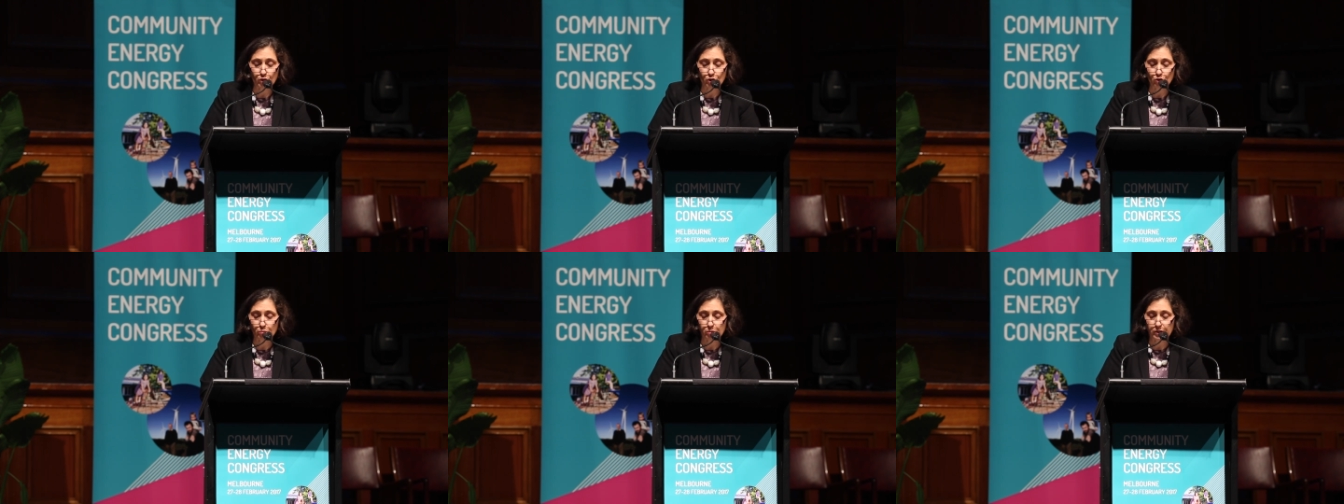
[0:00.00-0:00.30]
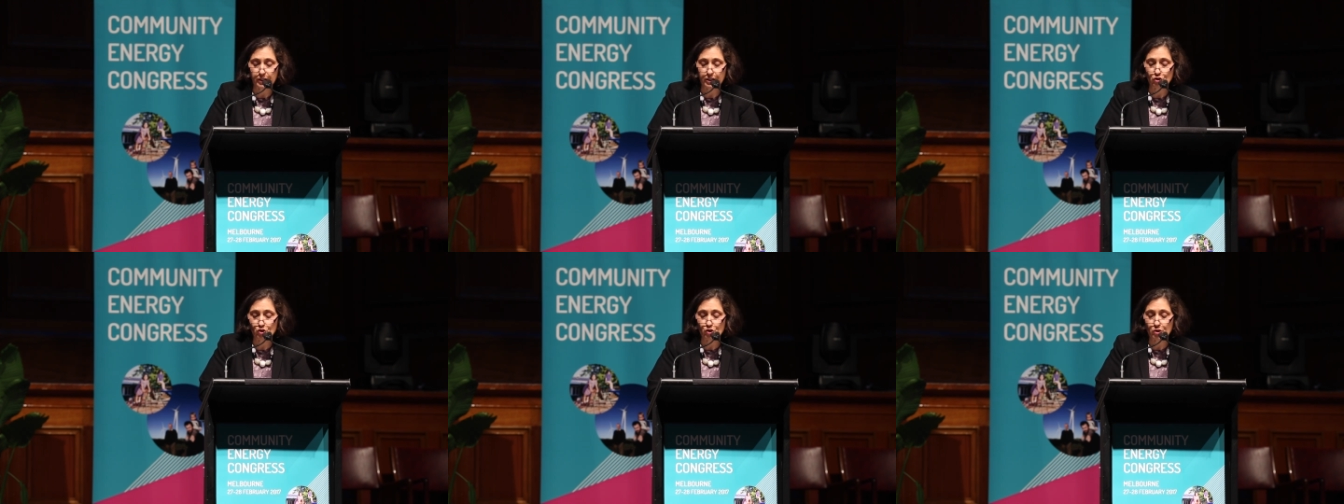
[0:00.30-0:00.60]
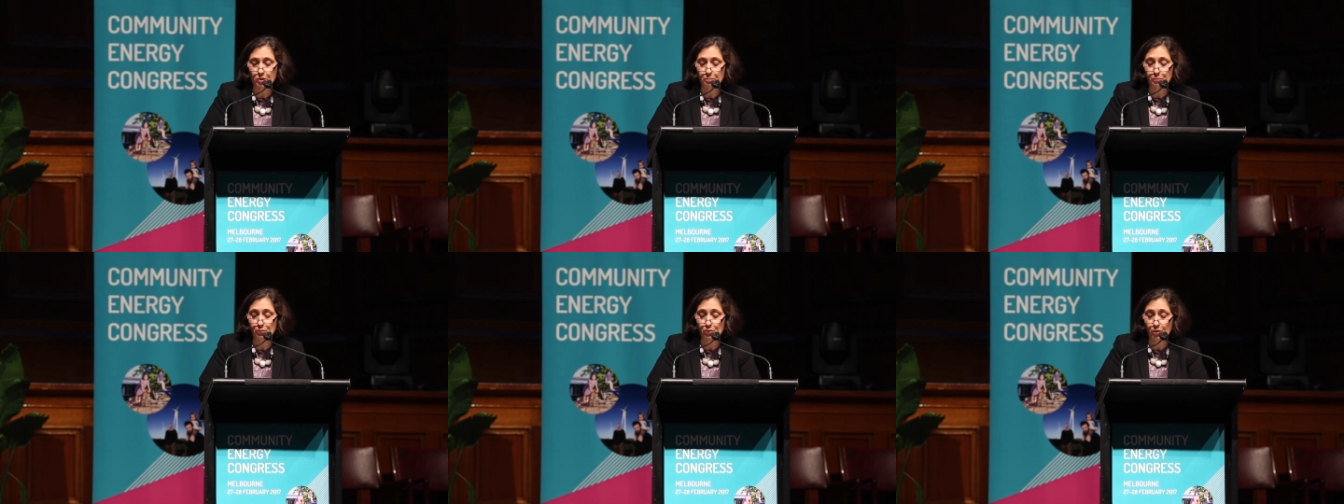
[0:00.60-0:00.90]
renewable
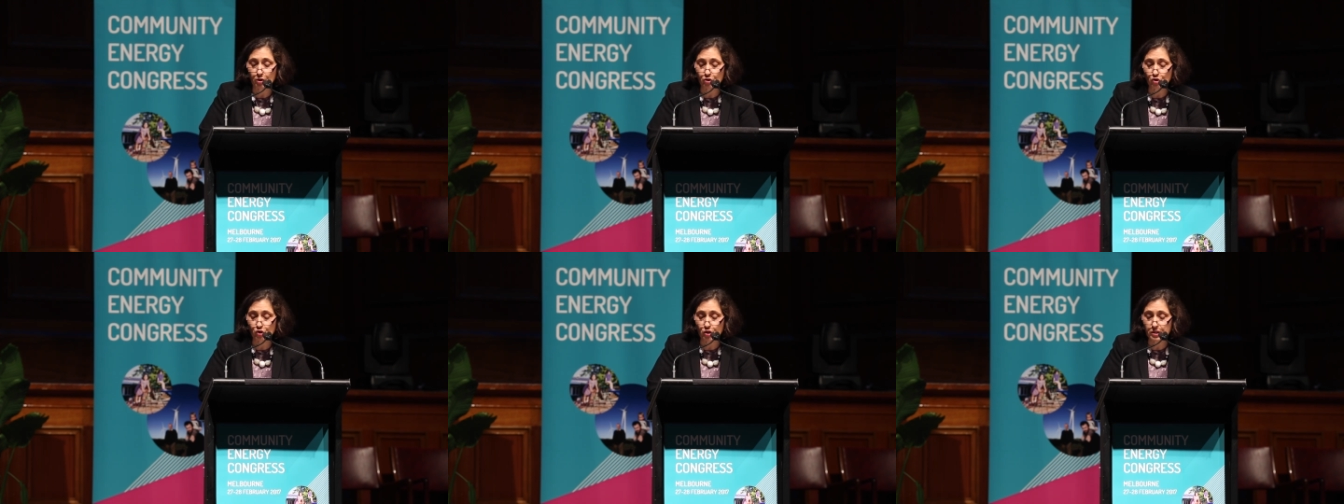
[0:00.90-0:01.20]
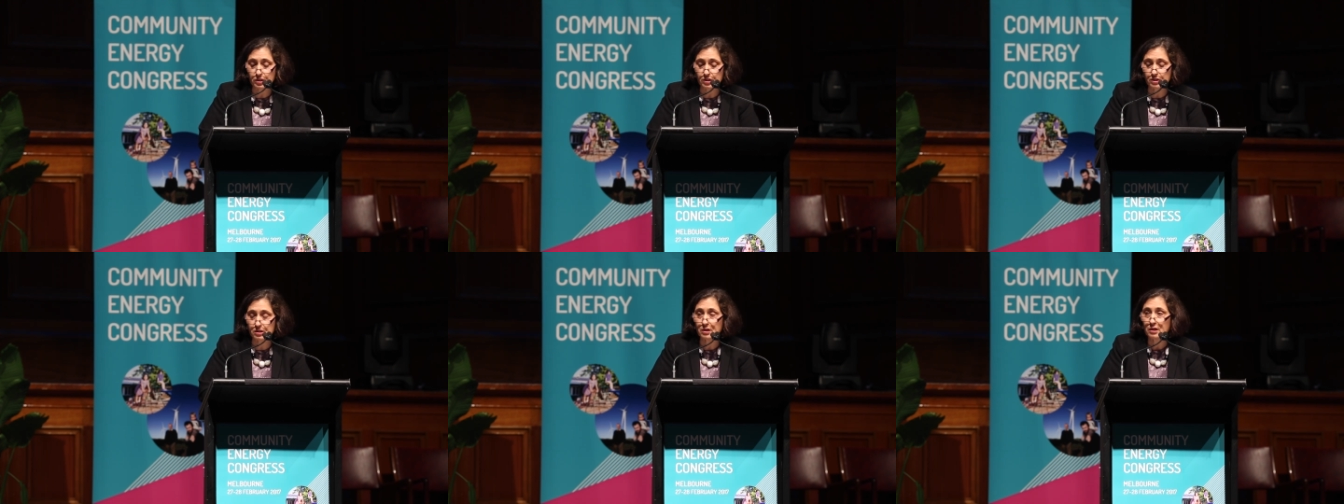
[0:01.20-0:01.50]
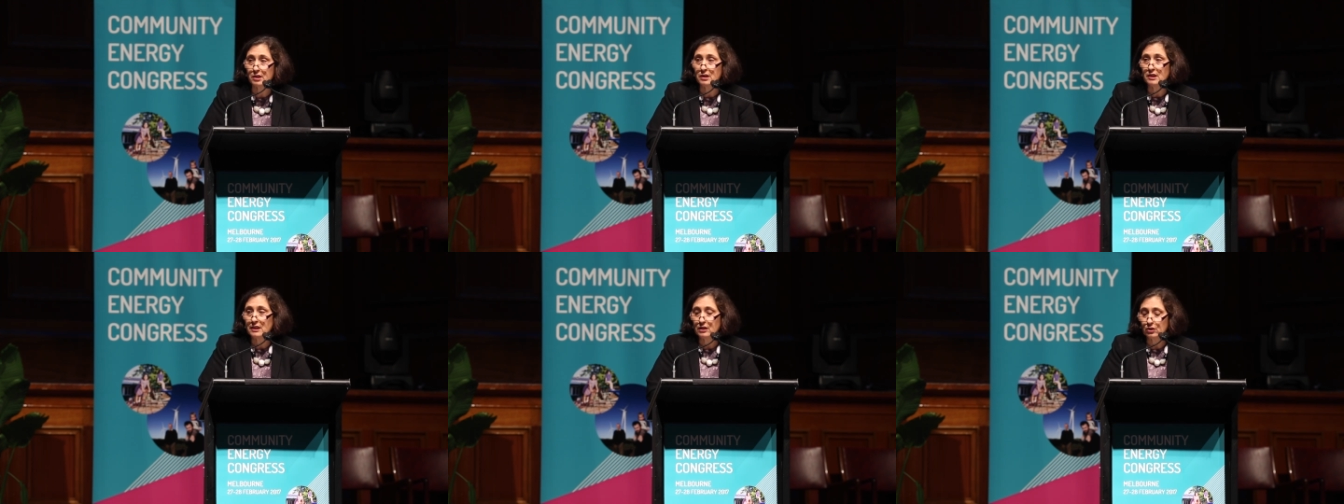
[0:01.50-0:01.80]
energy projects,
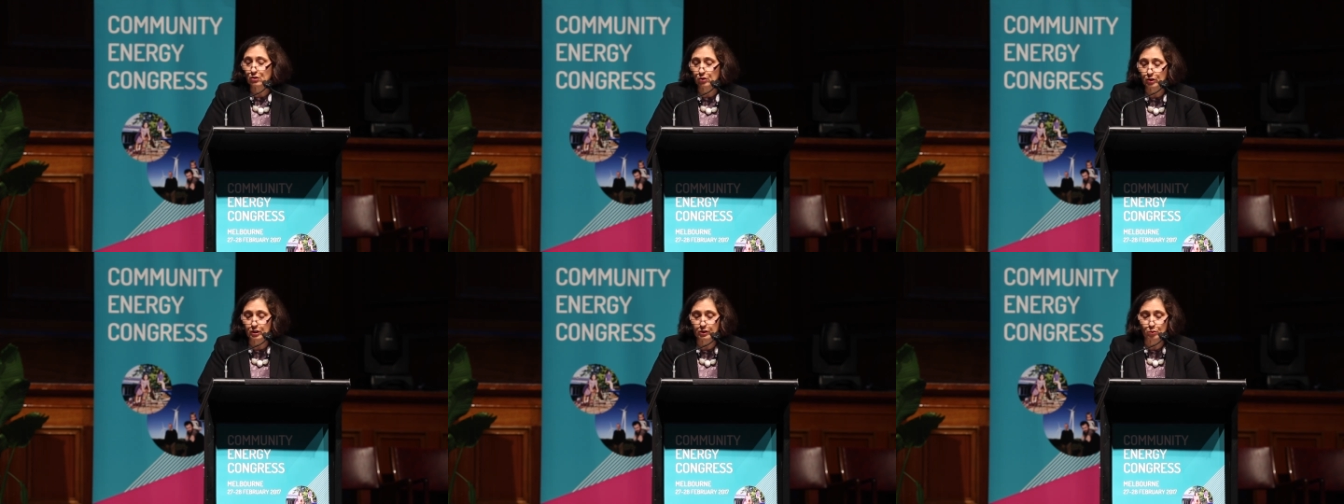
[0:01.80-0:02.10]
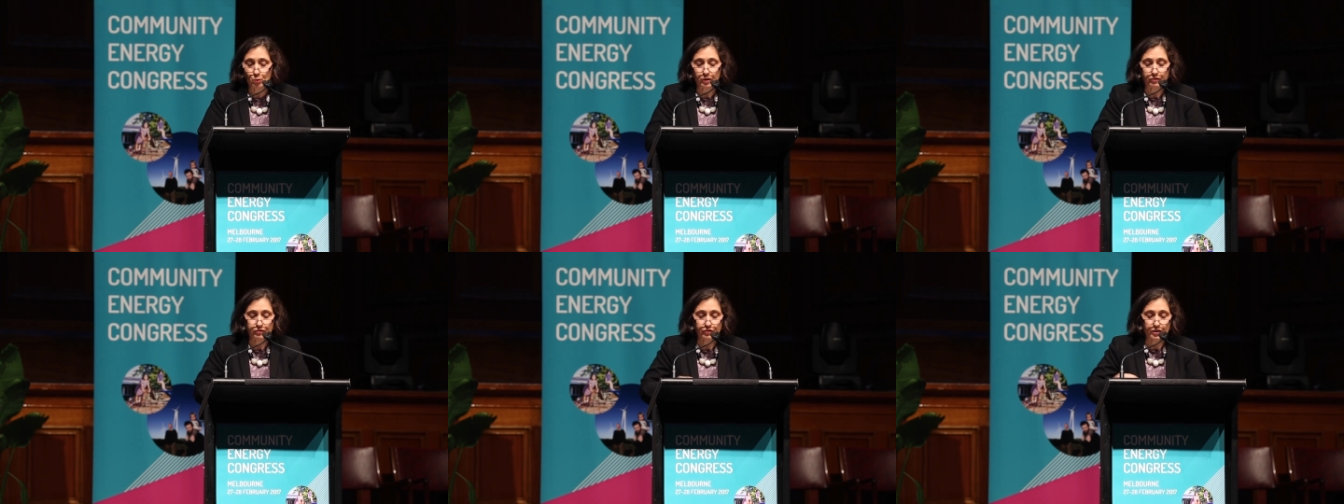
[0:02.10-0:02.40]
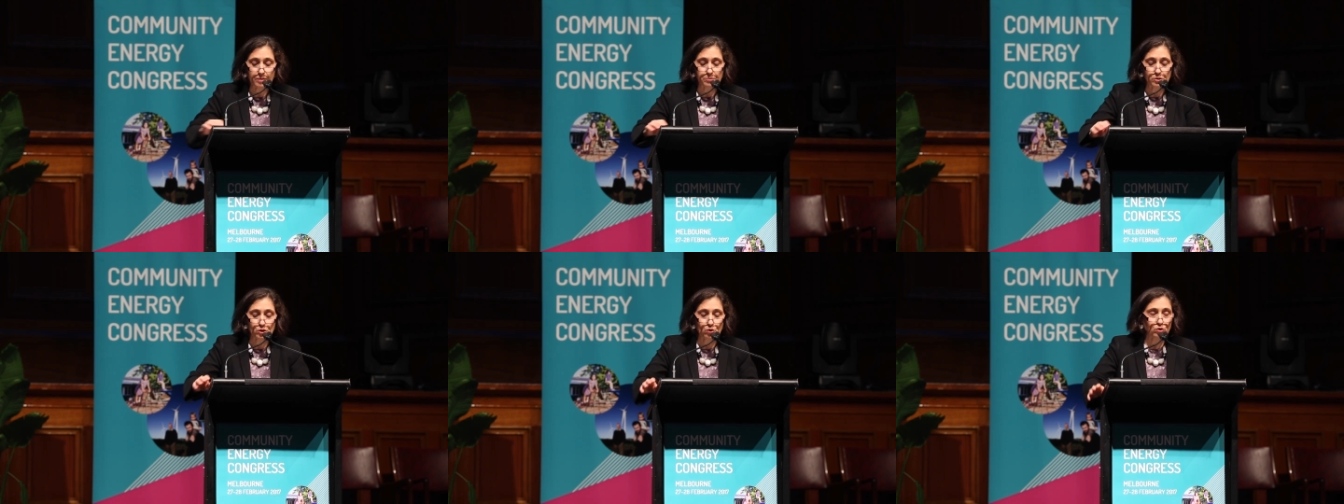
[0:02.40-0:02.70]
including wind
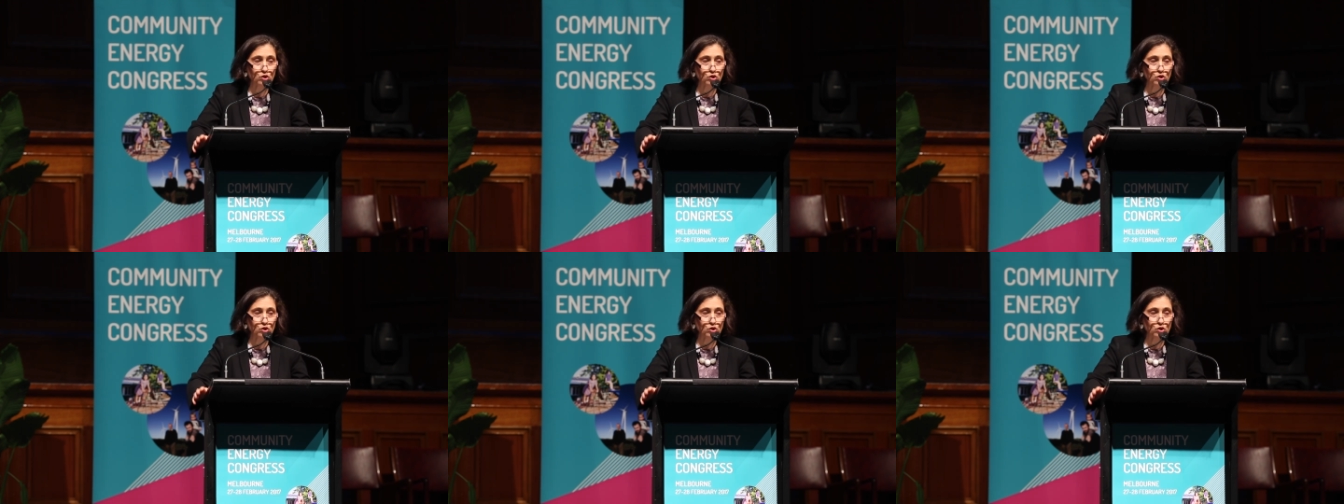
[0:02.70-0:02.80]
farms,